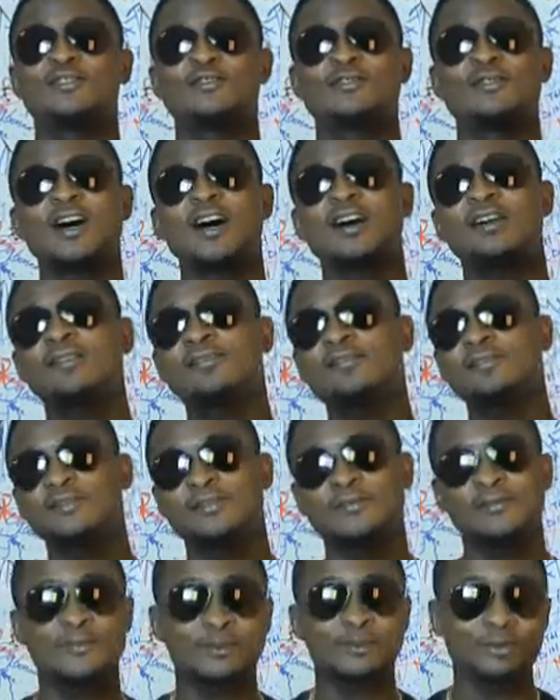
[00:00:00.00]
you know, how
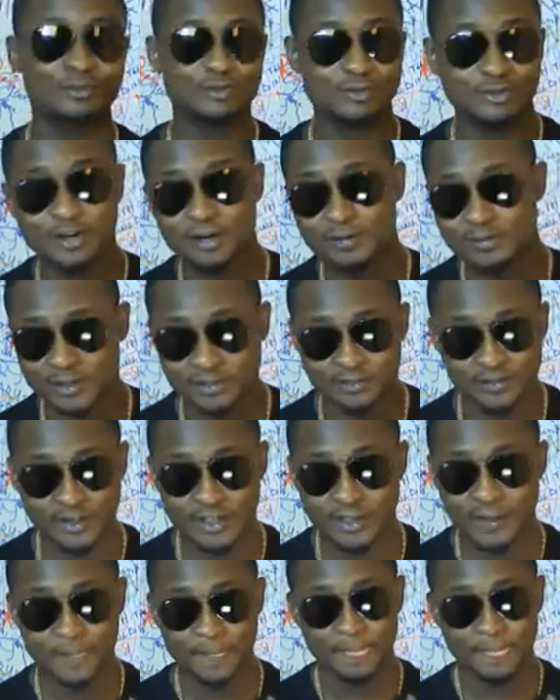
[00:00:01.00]
the flows come to me.